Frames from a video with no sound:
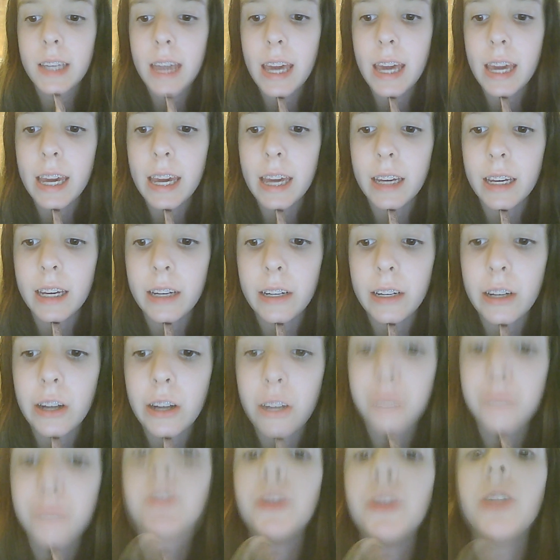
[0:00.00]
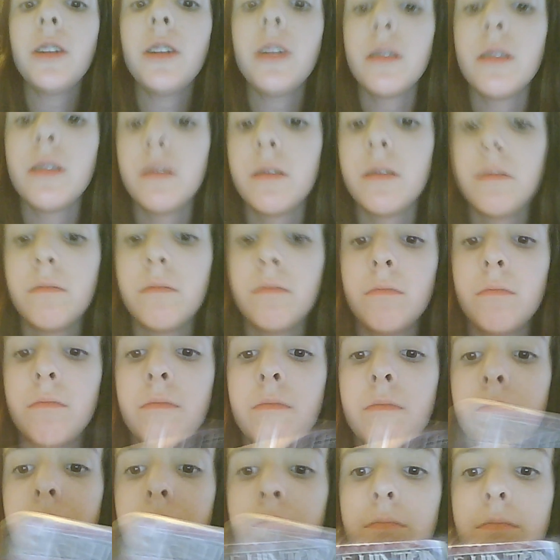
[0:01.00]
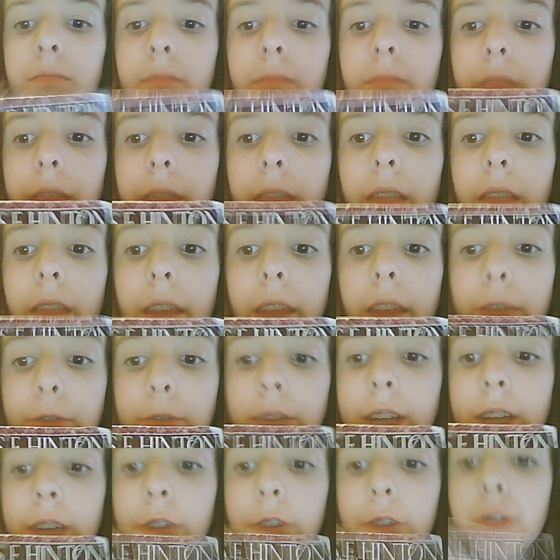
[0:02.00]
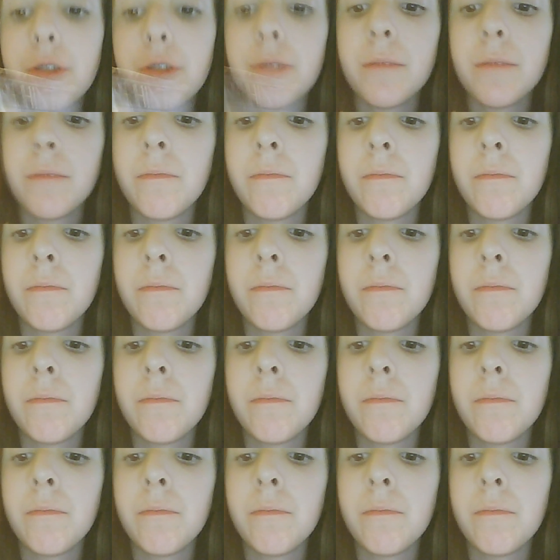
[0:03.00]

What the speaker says: Okay, I got a book. Outsider.